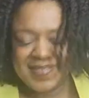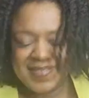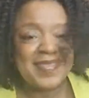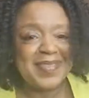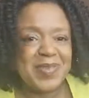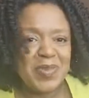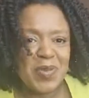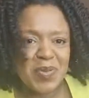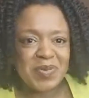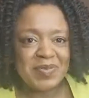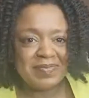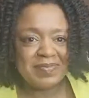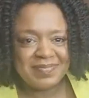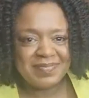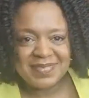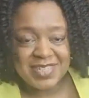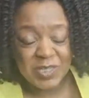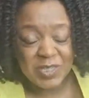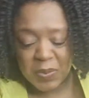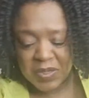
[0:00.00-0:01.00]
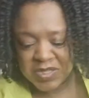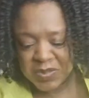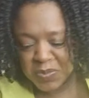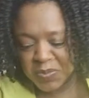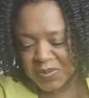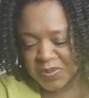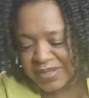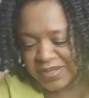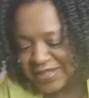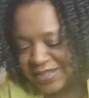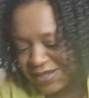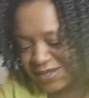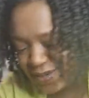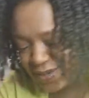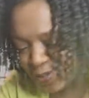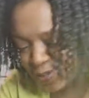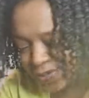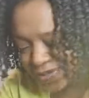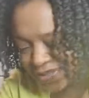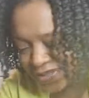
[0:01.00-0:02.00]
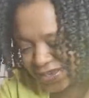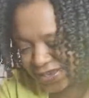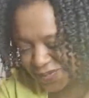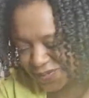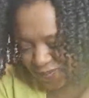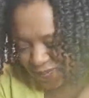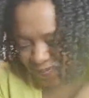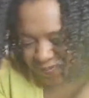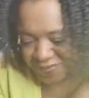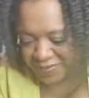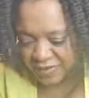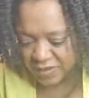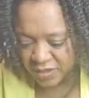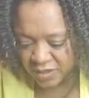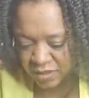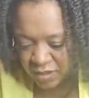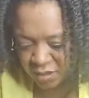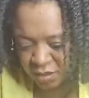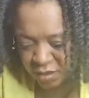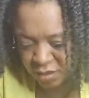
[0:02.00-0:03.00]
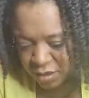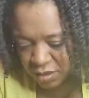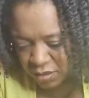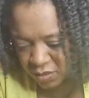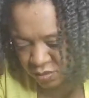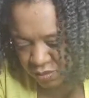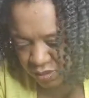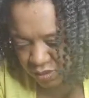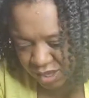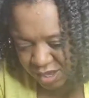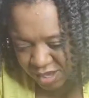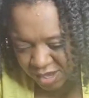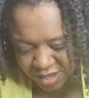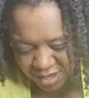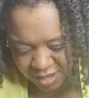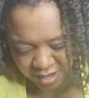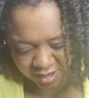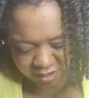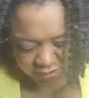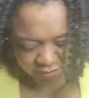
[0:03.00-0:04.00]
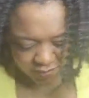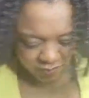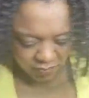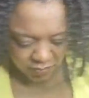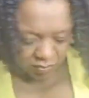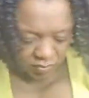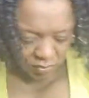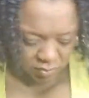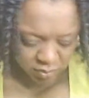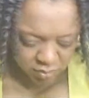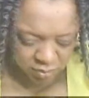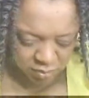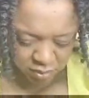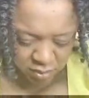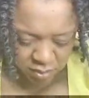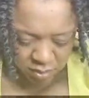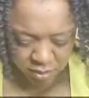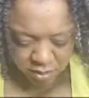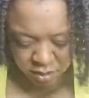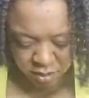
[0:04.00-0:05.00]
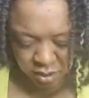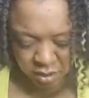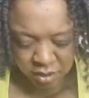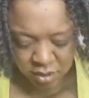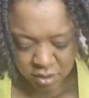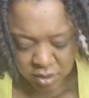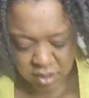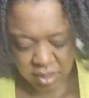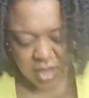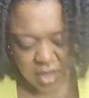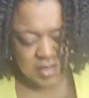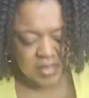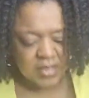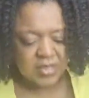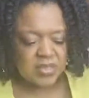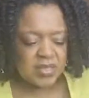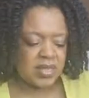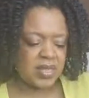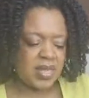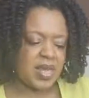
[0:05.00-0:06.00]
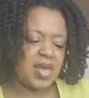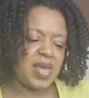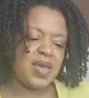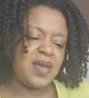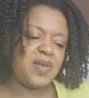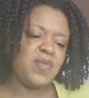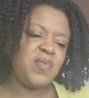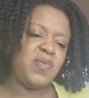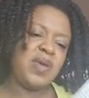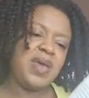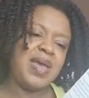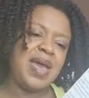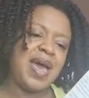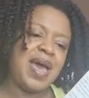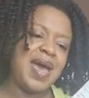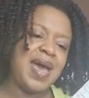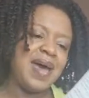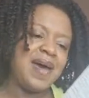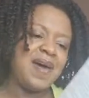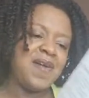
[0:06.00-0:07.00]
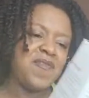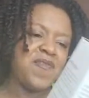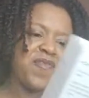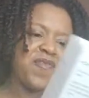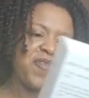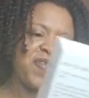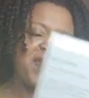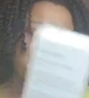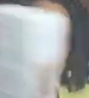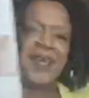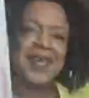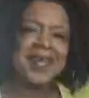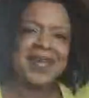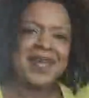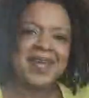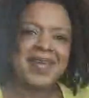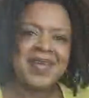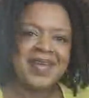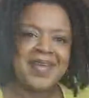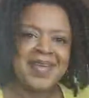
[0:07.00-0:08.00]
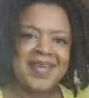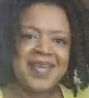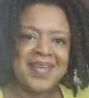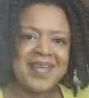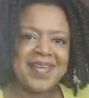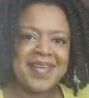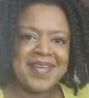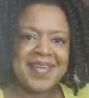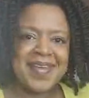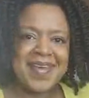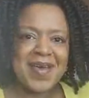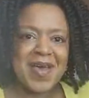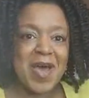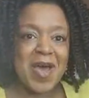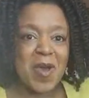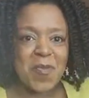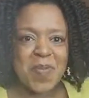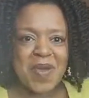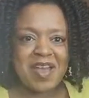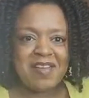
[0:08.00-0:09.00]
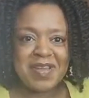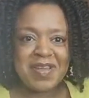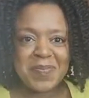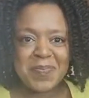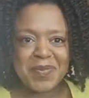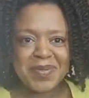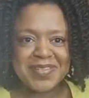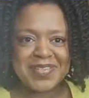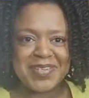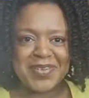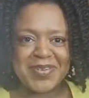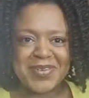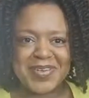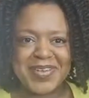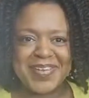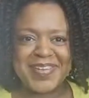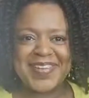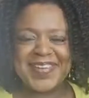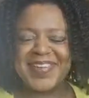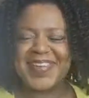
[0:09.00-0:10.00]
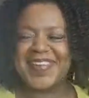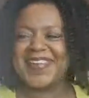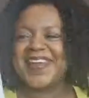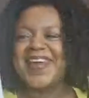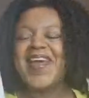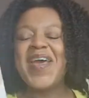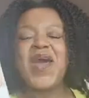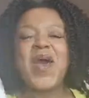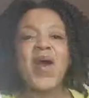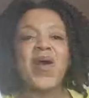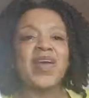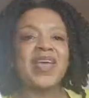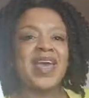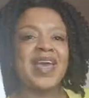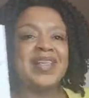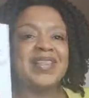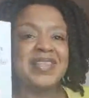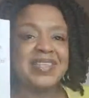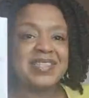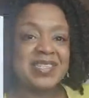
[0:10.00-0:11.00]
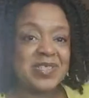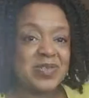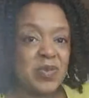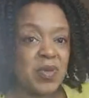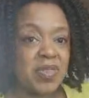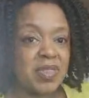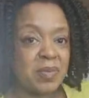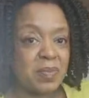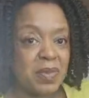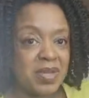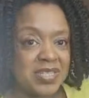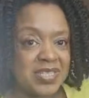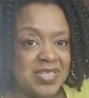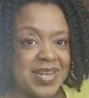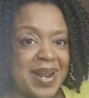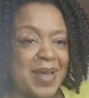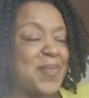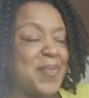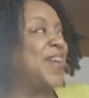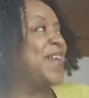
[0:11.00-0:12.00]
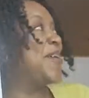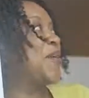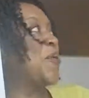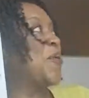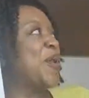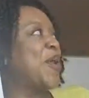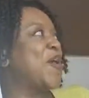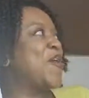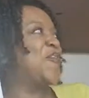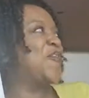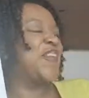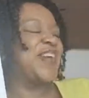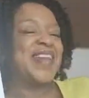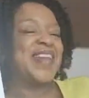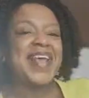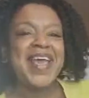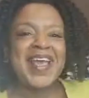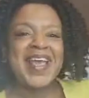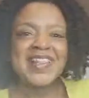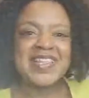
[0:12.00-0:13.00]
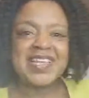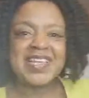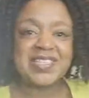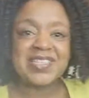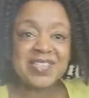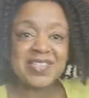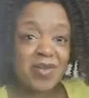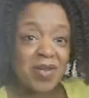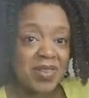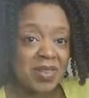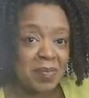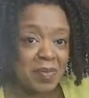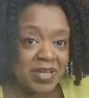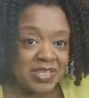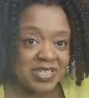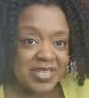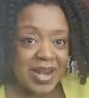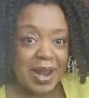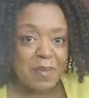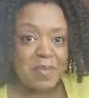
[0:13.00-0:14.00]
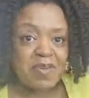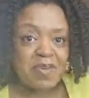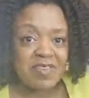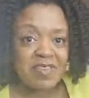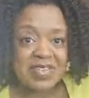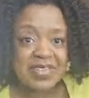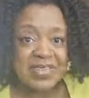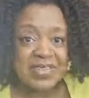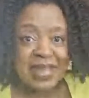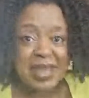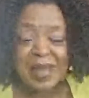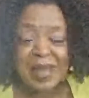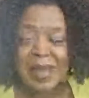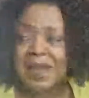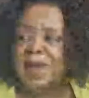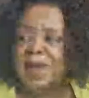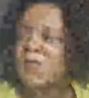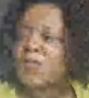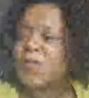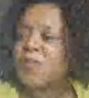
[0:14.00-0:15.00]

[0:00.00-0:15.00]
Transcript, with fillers: non-disposable ones. We'll see. Okay. Next thing we have a Perry bottle. Okay, this is not the most glamorous. You're laughing. This is not the most glamorous thing.